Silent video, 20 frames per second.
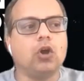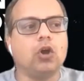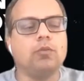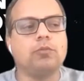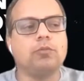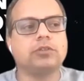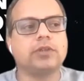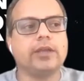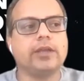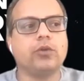
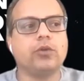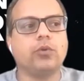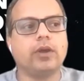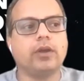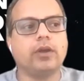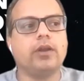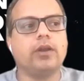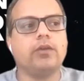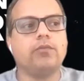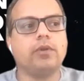almost like your
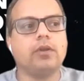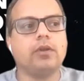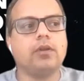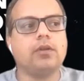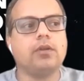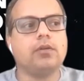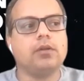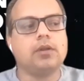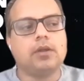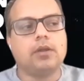career
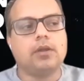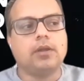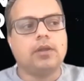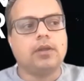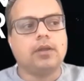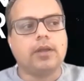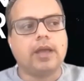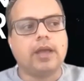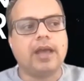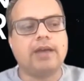will
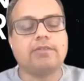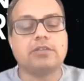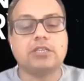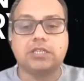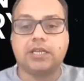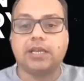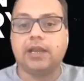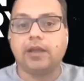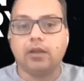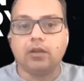have a
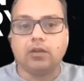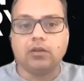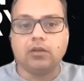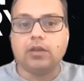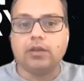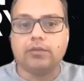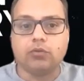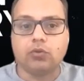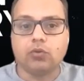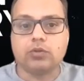ceiling
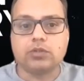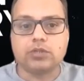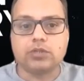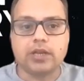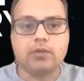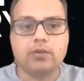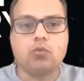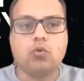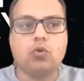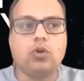if you
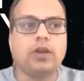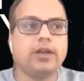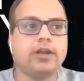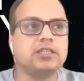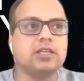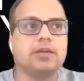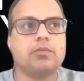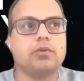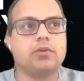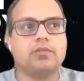stay remote, and
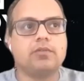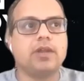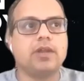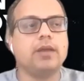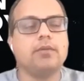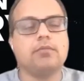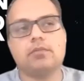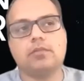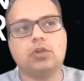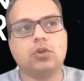at some point of
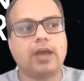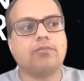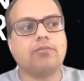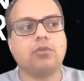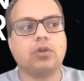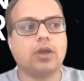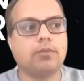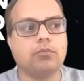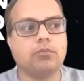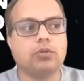time you
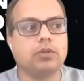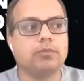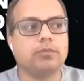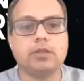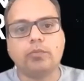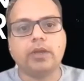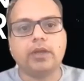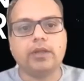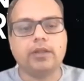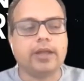have to come
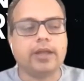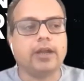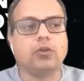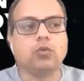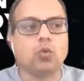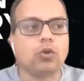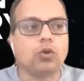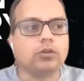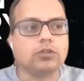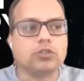to be in the
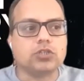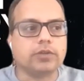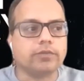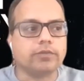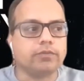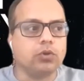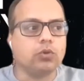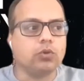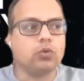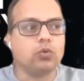headquarters
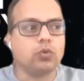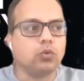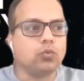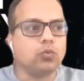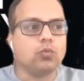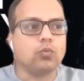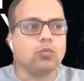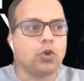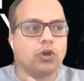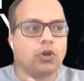if
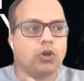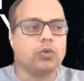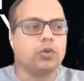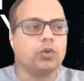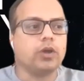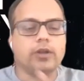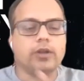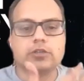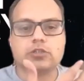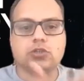you want your
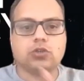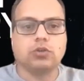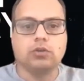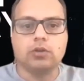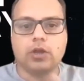career